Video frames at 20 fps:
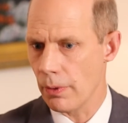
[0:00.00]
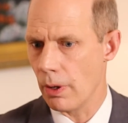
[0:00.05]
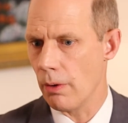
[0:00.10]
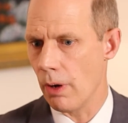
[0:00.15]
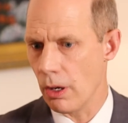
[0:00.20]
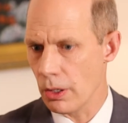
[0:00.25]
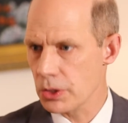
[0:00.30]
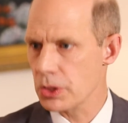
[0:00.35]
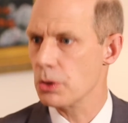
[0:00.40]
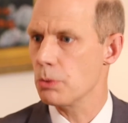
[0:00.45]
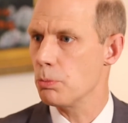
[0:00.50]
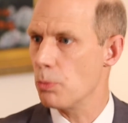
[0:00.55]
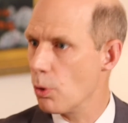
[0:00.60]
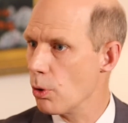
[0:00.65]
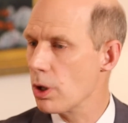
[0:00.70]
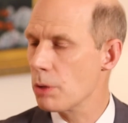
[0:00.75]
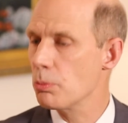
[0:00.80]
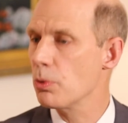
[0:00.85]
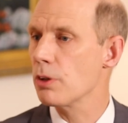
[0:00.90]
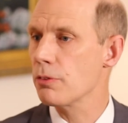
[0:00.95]
also
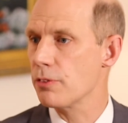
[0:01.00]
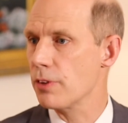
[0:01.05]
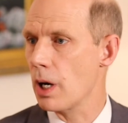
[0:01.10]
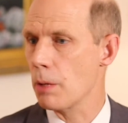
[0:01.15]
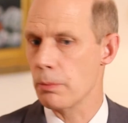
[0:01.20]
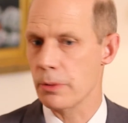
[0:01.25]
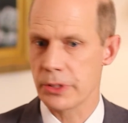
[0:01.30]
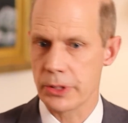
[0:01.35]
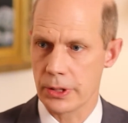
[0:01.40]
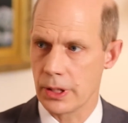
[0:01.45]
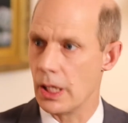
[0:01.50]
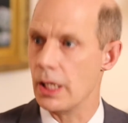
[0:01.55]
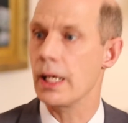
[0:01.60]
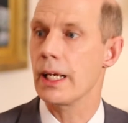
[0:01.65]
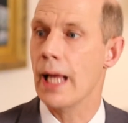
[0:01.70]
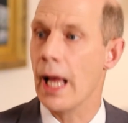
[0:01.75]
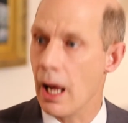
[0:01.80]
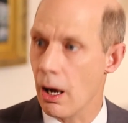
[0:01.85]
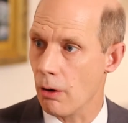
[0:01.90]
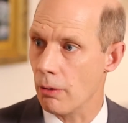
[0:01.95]
more and more farmers are getting
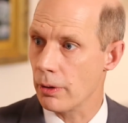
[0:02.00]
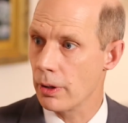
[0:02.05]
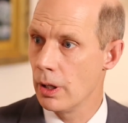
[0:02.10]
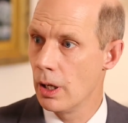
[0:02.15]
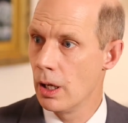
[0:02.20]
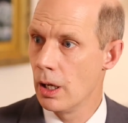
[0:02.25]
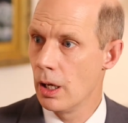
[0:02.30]
out.